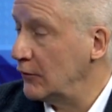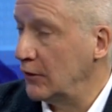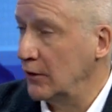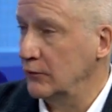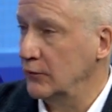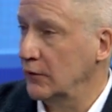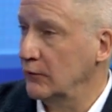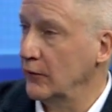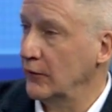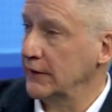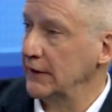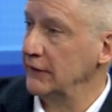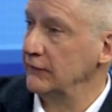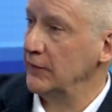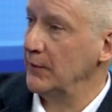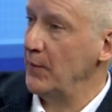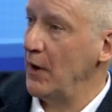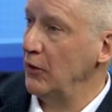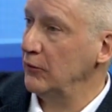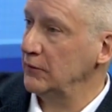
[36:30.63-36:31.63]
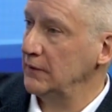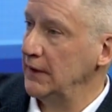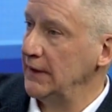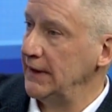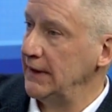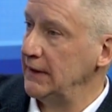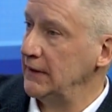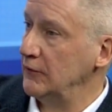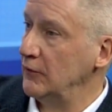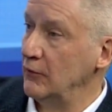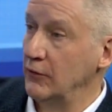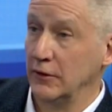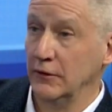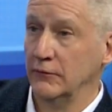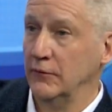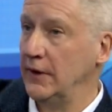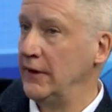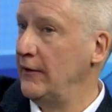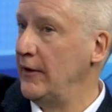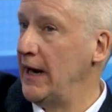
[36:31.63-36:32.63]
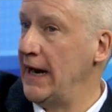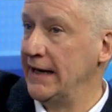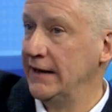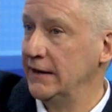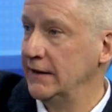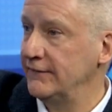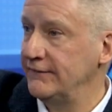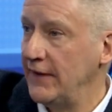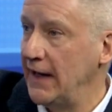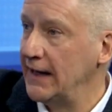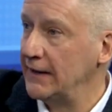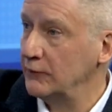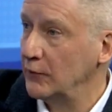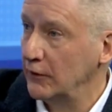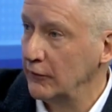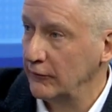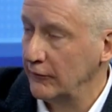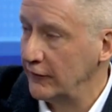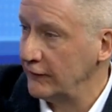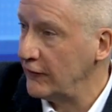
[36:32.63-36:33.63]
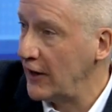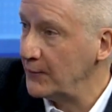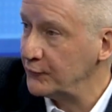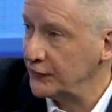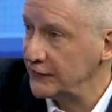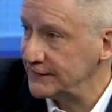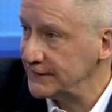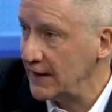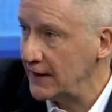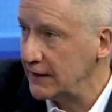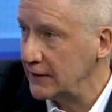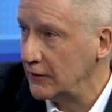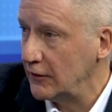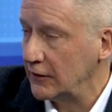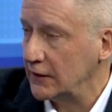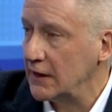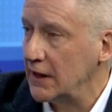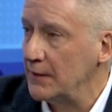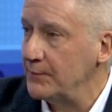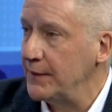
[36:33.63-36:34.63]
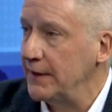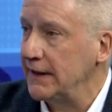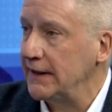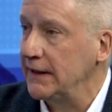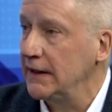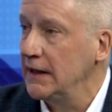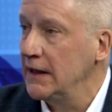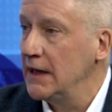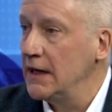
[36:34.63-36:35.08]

or we're working remotely or we're at an event where we're representing our company.